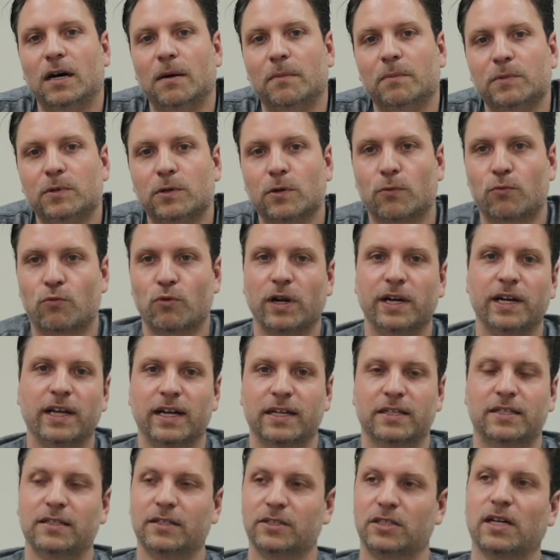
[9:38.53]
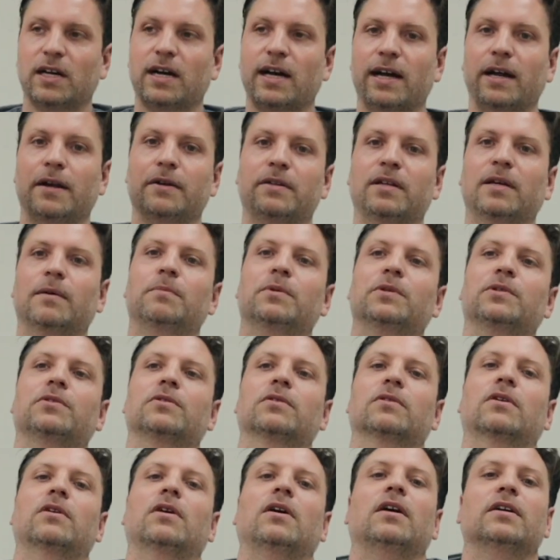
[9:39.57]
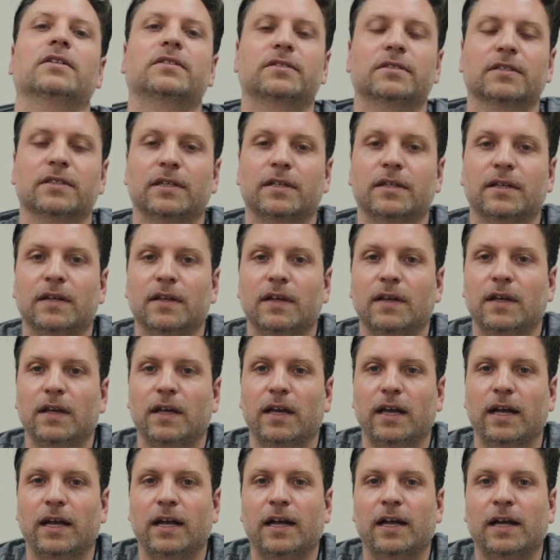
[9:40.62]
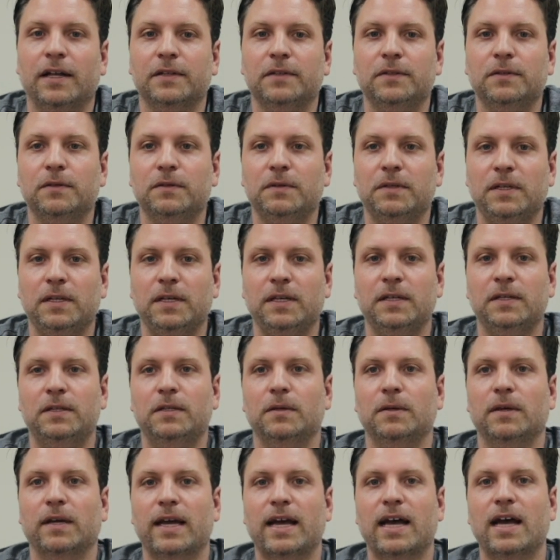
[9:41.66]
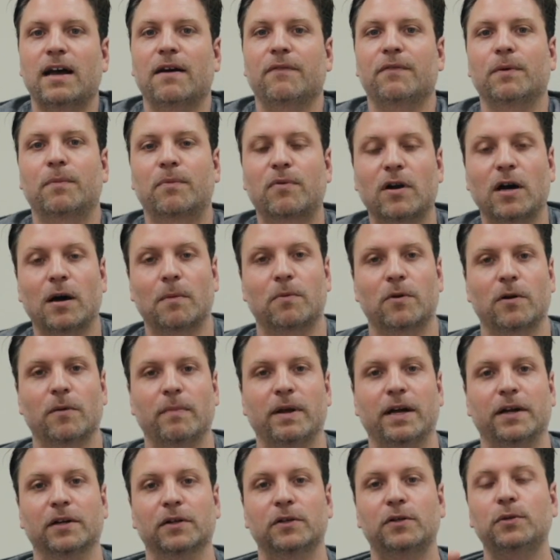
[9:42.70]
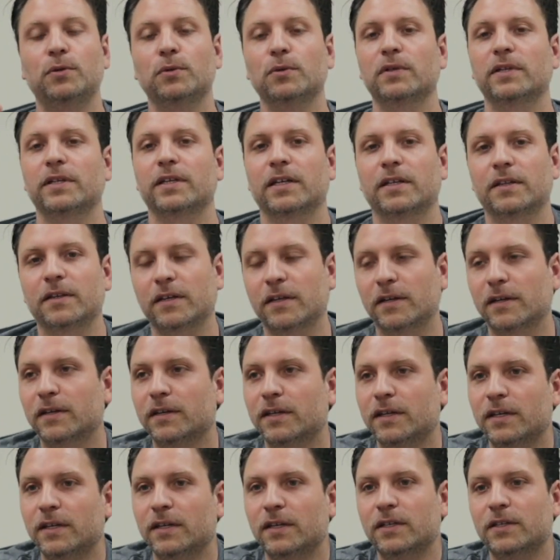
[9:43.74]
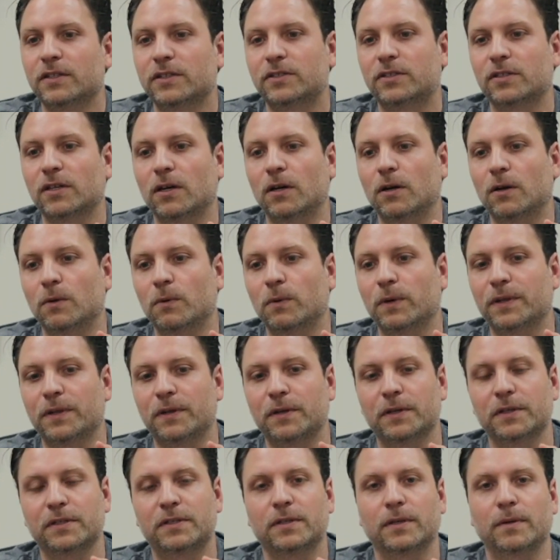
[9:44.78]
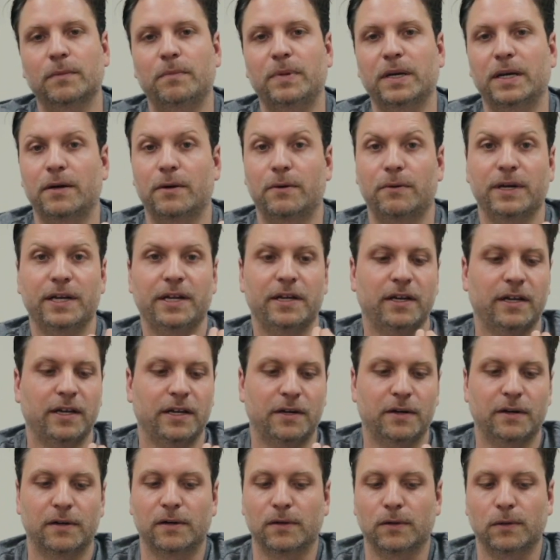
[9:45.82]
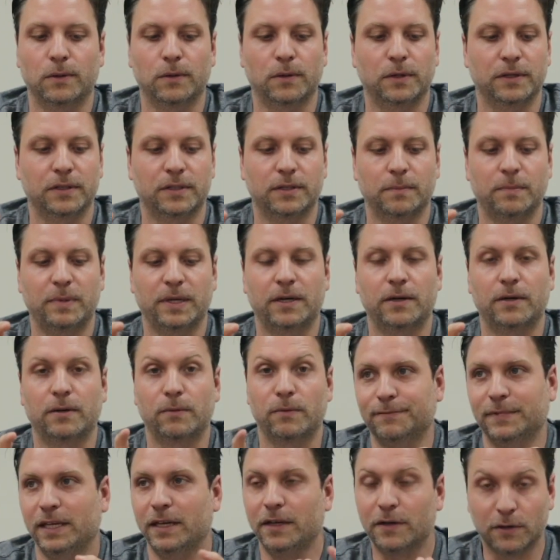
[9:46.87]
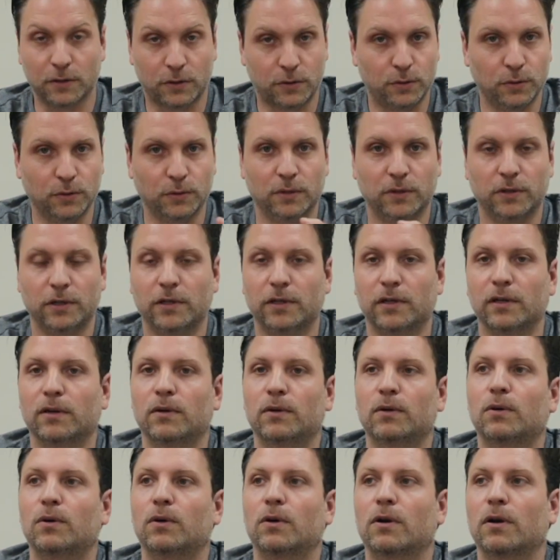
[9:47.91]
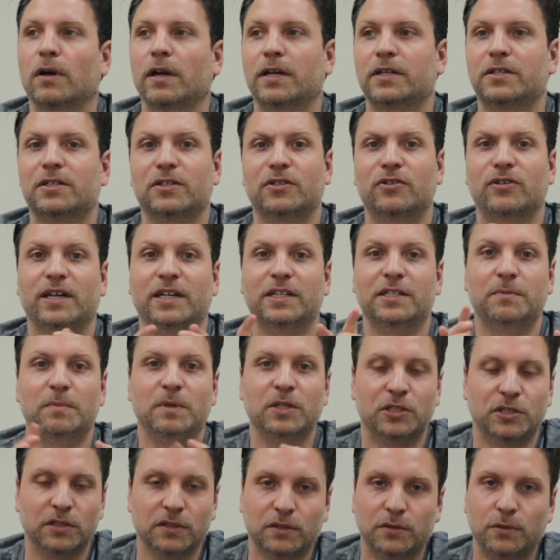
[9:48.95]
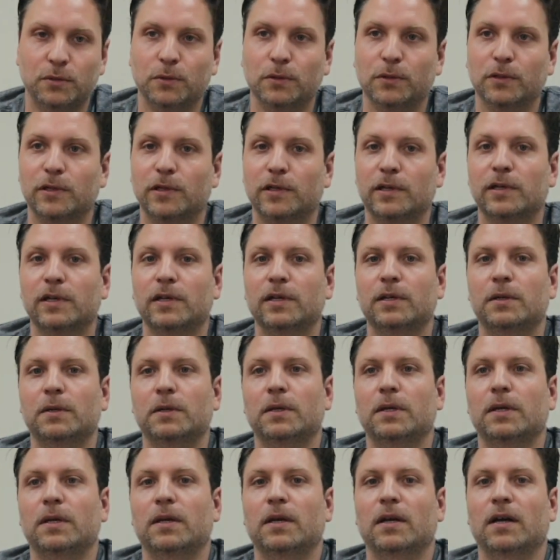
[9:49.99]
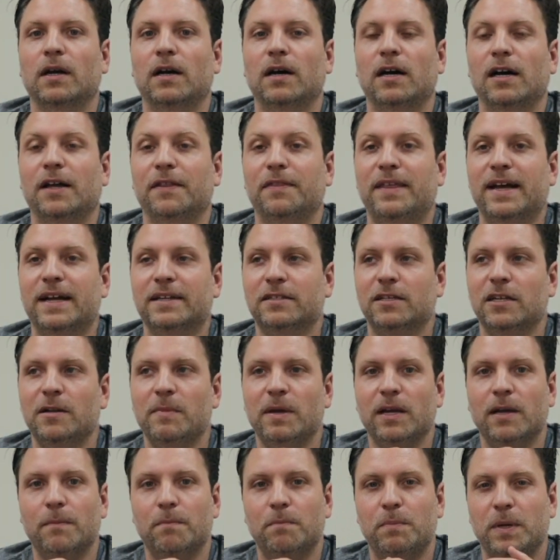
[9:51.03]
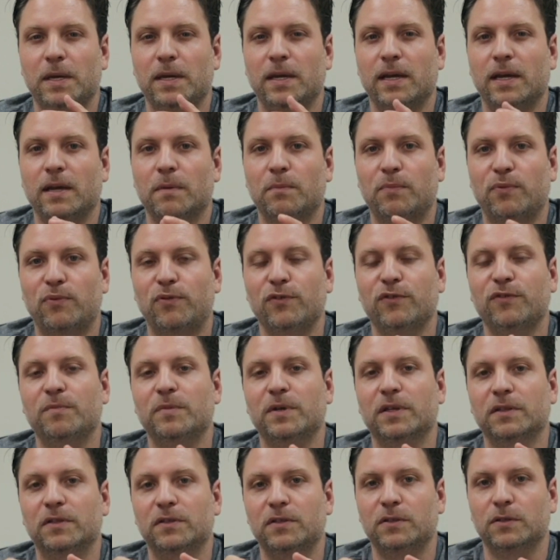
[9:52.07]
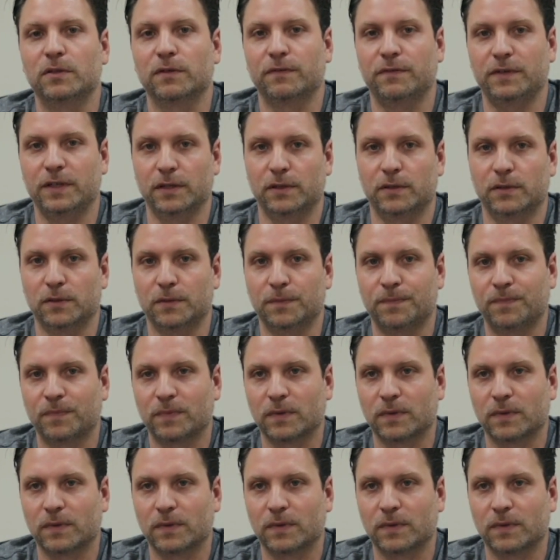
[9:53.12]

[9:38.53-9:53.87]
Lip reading: You're running at such a higher temperature constantly, and you need to have the proper amount of cooling in there. So whether it's a better radiator or it's a better intercooler or it's a transmission cooler, that's going to make a big improvement to your vehicle